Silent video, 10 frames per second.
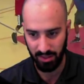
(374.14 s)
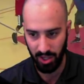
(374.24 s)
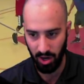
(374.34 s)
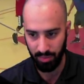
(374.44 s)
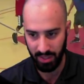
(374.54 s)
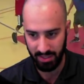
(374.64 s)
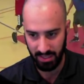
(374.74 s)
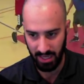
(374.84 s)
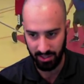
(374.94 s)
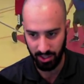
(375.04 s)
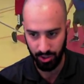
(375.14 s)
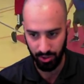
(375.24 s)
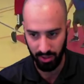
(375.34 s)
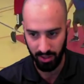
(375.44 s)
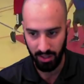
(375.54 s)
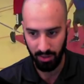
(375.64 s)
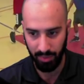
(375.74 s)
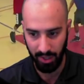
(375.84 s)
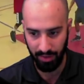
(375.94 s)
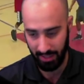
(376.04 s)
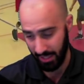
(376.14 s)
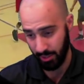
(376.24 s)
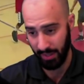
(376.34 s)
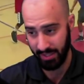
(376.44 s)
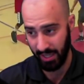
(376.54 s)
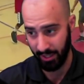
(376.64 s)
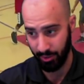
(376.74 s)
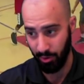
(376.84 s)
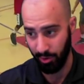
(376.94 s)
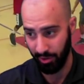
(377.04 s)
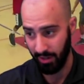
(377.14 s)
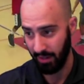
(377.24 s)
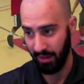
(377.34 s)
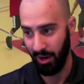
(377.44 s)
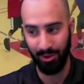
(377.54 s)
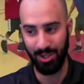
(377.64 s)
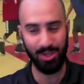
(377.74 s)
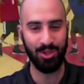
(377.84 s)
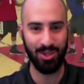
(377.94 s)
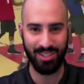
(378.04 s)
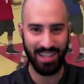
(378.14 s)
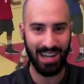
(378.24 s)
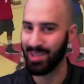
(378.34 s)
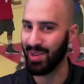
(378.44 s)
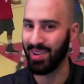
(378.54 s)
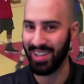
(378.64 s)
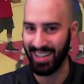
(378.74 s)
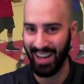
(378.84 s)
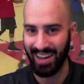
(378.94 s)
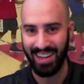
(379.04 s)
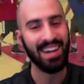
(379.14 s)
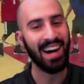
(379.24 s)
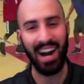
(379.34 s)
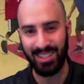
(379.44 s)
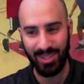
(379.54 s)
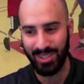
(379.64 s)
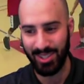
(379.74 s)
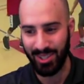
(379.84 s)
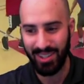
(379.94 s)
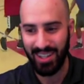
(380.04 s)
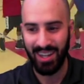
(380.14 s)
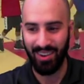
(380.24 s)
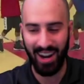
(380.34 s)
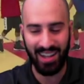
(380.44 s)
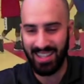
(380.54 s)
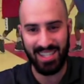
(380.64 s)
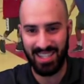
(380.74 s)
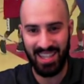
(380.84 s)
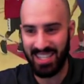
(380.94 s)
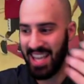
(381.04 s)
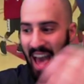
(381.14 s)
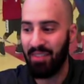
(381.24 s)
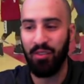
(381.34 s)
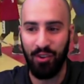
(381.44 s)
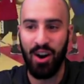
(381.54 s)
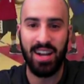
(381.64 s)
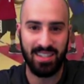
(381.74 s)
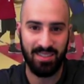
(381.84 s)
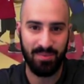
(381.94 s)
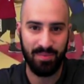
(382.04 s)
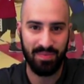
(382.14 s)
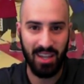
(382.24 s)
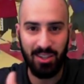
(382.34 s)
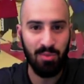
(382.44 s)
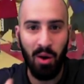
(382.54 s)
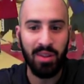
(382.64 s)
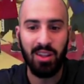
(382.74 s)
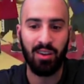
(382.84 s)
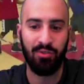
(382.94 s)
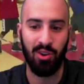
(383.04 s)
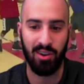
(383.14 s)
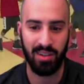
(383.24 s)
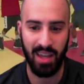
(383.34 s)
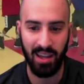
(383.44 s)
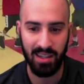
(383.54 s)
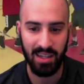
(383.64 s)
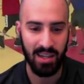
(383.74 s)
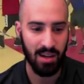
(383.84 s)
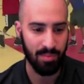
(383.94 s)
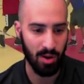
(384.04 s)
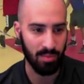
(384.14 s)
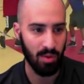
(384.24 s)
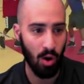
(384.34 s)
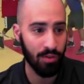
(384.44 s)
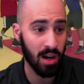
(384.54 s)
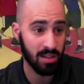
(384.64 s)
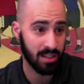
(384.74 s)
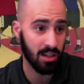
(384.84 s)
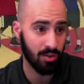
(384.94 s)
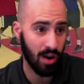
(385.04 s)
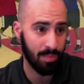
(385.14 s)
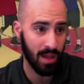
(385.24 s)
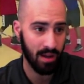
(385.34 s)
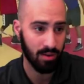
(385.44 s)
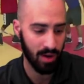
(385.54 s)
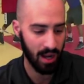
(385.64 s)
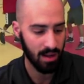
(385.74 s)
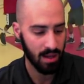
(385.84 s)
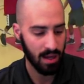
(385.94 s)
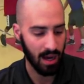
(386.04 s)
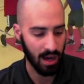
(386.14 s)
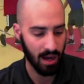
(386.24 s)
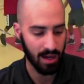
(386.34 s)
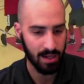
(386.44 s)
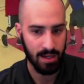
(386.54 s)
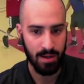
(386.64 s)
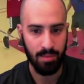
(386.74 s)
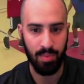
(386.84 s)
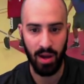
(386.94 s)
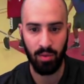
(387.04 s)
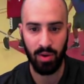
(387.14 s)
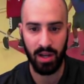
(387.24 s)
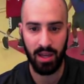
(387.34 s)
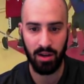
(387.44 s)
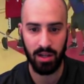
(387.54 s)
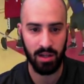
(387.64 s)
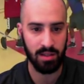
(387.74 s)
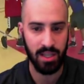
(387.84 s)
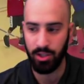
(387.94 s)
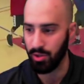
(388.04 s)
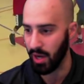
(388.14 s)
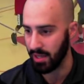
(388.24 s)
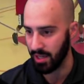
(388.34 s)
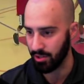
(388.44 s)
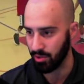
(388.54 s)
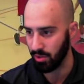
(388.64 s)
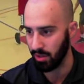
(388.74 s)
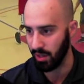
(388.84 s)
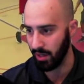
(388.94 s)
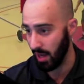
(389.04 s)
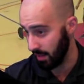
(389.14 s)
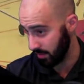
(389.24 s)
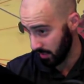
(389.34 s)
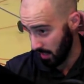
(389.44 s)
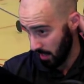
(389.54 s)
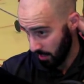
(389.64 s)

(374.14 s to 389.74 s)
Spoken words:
No, because this guy's a good shooter. We know that. That's why he's standing in the corner. Only shooters stand in the corner like that. I do it too, right? This is heaven for us. This is what we look for, okay? Boom. Overall, still a great play, right? But we're here to teach you guys how to score and not